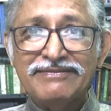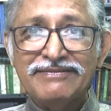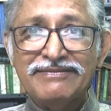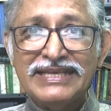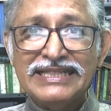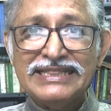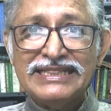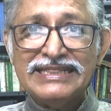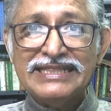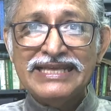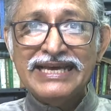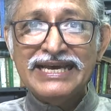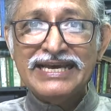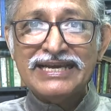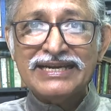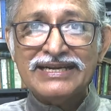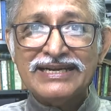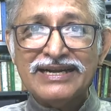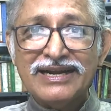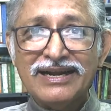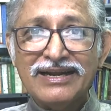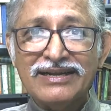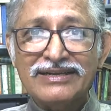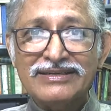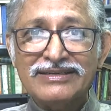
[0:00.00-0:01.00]
with their
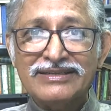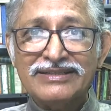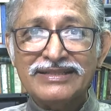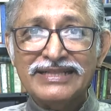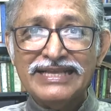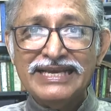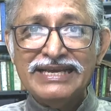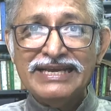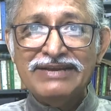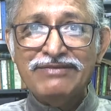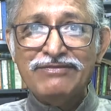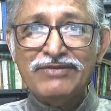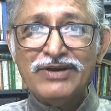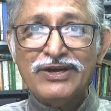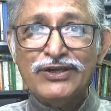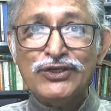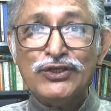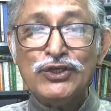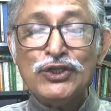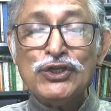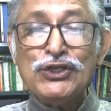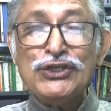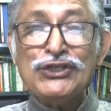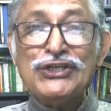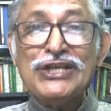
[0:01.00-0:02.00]
cult. They
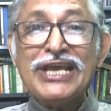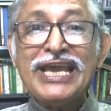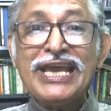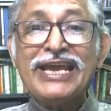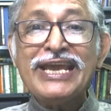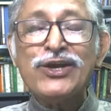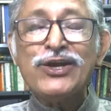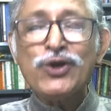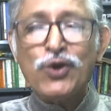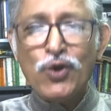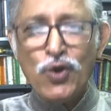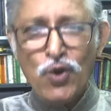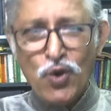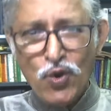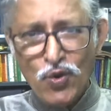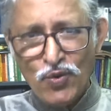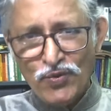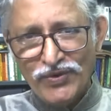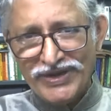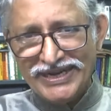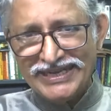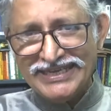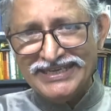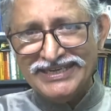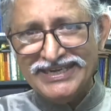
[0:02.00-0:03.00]
want to take
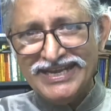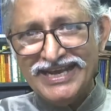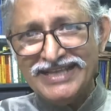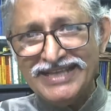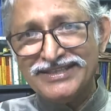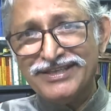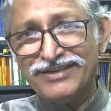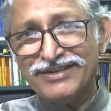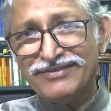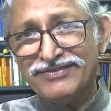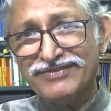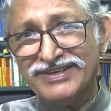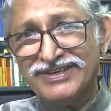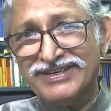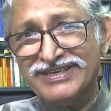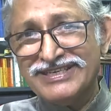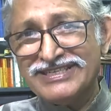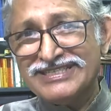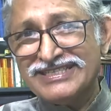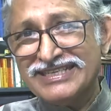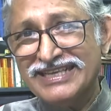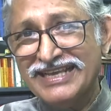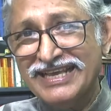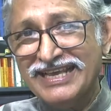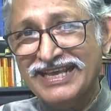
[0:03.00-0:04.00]
over. In other
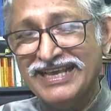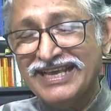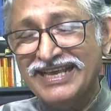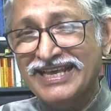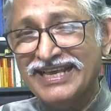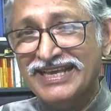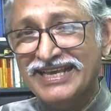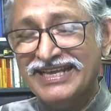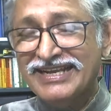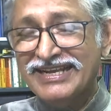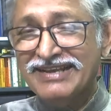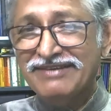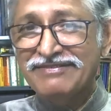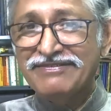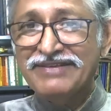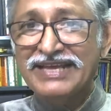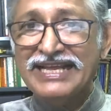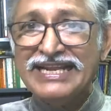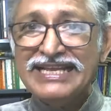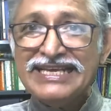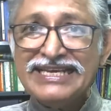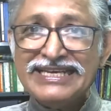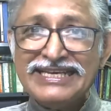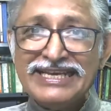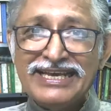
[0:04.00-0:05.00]
words, in a
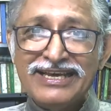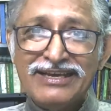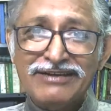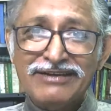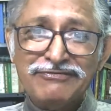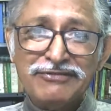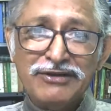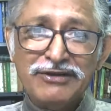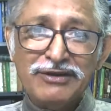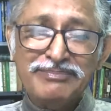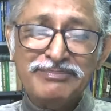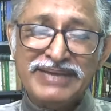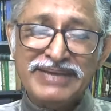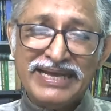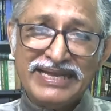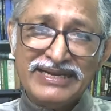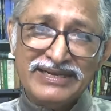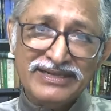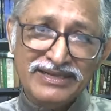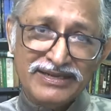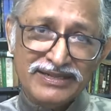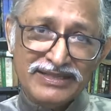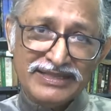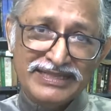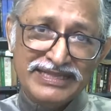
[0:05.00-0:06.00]
very careful
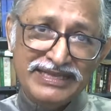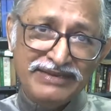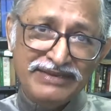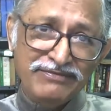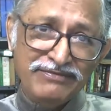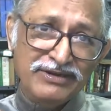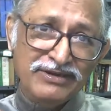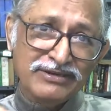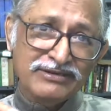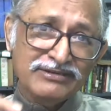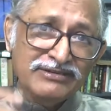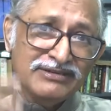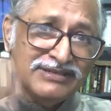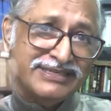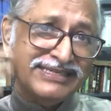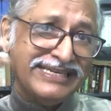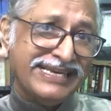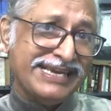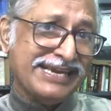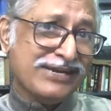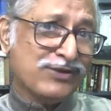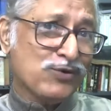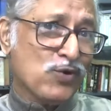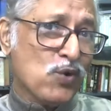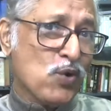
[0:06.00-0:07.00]
manner, they want to
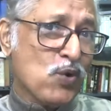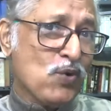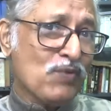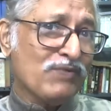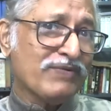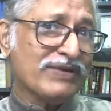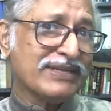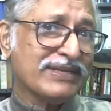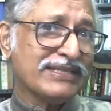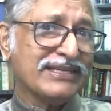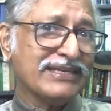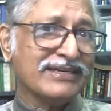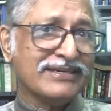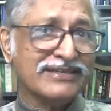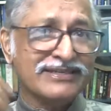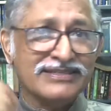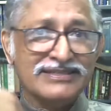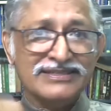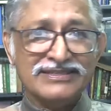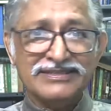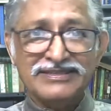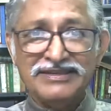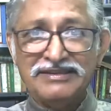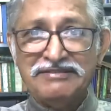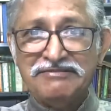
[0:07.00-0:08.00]
take over the
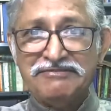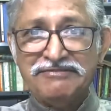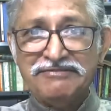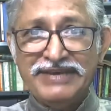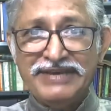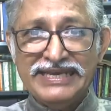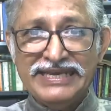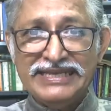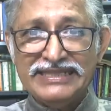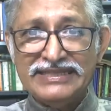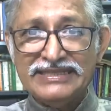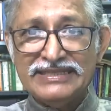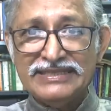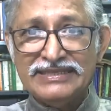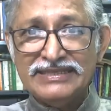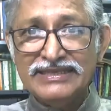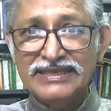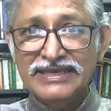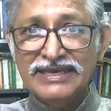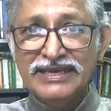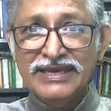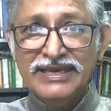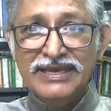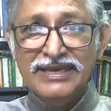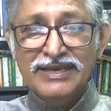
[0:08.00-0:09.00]
Christian faith.
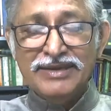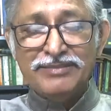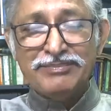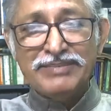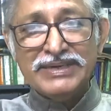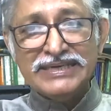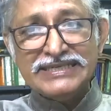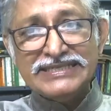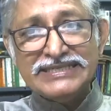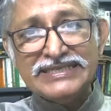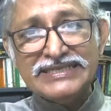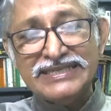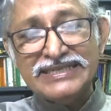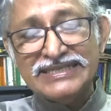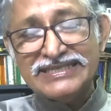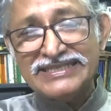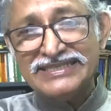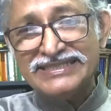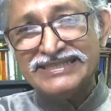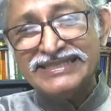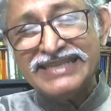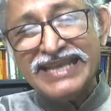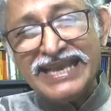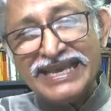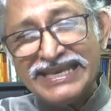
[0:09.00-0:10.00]
But
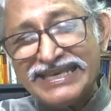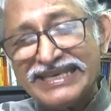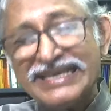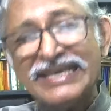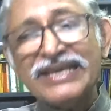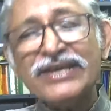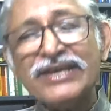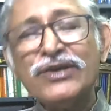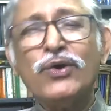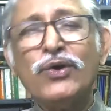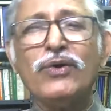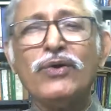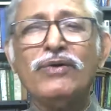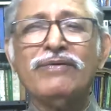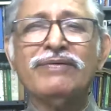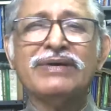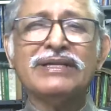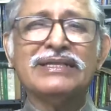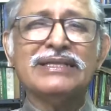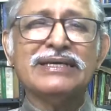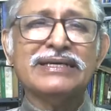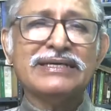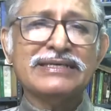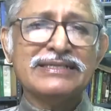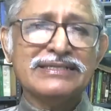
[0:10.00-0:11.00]
since taking
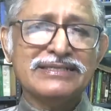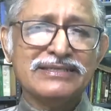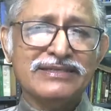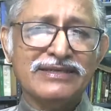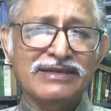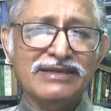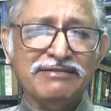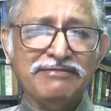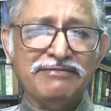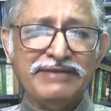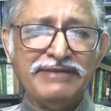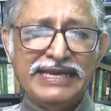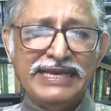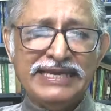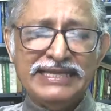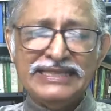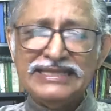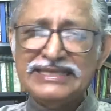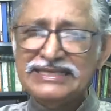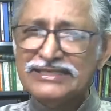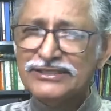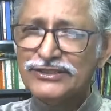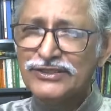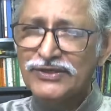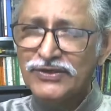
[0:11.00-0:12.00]
over the Christian
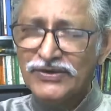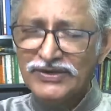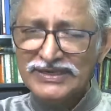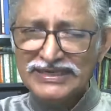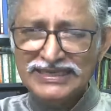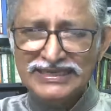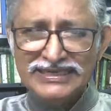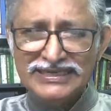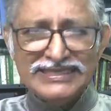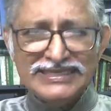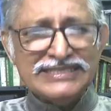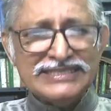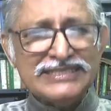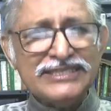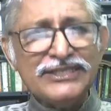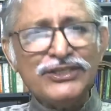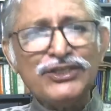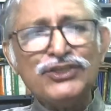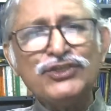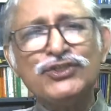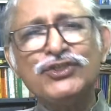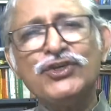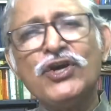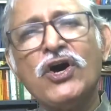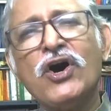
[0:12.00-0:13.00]
faith is not an
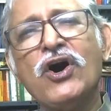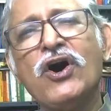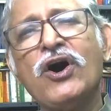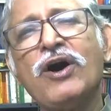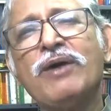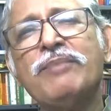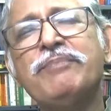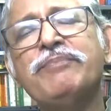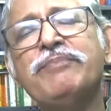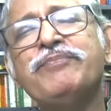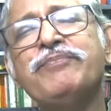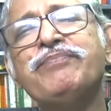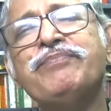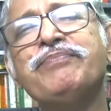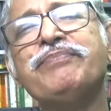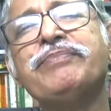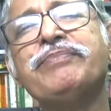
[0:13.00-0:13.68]
easy job,